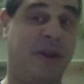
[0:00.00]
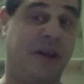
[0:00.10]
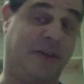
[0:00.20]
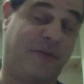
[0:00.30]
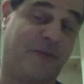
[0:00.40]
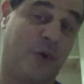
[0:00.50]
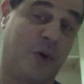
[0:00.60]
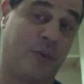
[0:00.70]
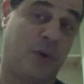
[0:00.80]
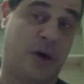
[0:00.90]
not the
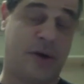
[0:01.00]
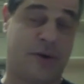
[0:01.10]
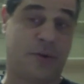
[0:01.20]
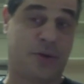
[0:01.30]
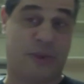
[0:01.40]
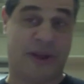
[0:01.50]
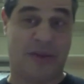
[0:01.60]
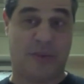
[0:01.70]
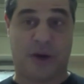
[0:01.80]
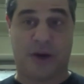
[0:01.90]
4-1 or
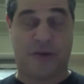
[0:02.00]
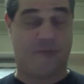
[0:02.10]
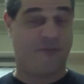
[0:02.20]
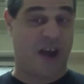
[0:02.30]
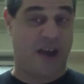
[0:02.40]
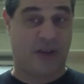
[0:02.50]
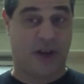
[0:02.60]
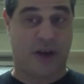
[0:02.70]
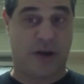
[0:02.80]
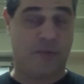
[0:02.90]
3-1 or
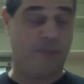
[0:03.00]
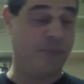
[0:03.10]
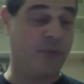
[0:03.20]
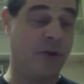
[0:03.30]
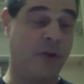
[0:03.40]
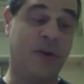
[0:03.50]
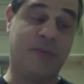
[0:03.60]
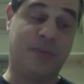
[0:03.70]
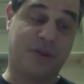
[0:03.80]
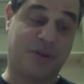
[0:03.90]
5-0.
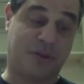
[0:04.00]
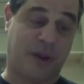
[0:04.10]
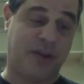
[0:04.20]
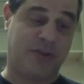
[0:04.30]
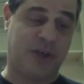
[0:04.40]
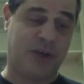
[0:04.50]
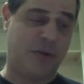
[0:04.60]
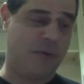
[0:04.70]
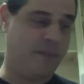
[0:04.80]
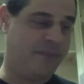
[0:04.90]
But
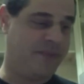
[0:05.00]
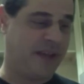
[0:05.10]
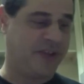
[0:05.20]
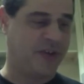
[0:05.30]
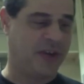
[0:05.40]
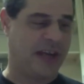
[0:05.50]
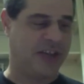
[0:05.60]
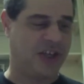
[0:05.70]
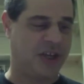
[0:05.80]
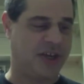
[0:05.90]
3-2. That's going to
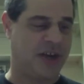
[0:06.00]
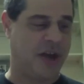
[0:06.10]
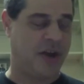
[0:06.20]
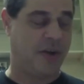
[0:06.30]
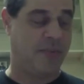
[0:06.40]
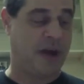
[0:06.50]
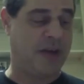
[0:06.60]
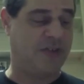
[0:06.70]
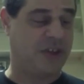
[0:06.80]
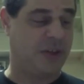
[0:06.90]
get you
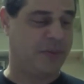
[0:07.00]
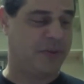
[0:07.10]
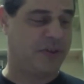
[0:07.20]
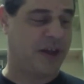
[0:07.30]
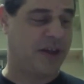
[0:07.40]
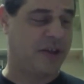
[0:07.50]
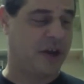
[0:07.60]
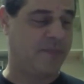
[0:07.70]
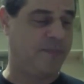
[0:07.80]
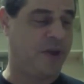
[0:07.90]
$900. Clippers get it
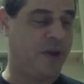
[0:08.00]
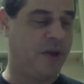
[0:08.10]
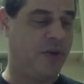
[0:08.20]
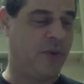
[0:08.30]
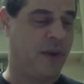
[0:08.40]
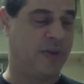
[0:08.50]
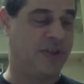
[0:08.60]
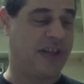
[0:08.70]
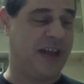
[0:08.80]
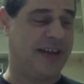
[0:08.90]
done. Weber
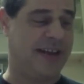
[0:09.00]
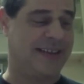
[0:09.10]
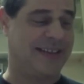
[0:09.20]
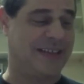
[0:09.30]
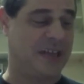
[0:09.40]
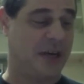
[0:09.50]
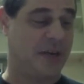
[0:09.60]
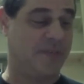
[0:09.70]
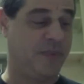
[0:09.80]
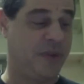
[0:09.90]
State gets it
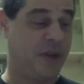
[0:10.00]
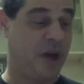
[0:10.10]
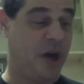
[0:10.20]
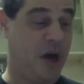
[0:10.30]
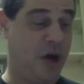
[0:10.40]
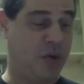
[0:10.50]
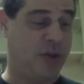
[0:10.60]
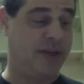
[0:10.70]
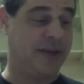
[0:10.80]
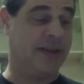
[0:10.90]
done.
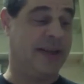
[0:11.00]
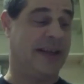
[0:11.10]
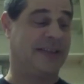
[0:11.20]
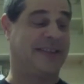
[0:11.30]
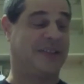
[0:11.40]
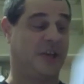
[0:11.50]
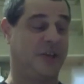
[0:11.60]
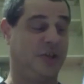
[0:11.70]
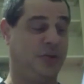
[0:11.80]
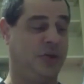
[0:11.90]
Oakland gets it
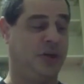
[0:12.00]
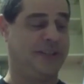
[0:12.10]
done. Utah